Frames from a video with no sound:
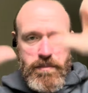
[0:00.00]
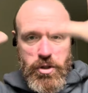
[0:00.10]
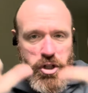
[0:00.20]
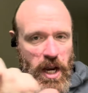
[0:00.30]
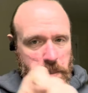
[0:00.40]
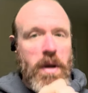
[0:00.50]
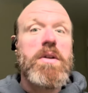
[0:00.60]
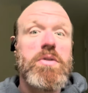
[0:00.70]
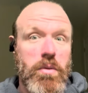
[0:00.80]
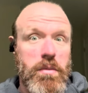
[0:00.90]
shape
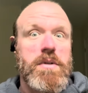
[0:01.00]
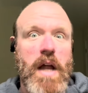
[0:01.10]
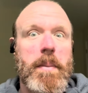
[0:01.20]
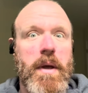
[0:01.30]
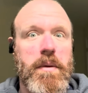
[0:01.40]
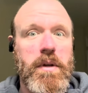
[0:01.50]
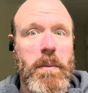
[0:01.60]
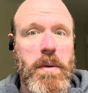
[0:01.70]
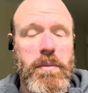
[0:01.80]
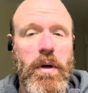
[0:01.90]
to stop
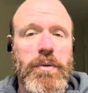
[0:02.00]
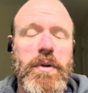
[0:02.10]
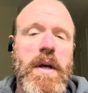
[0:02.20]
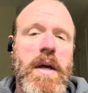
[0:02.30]
incoming blows.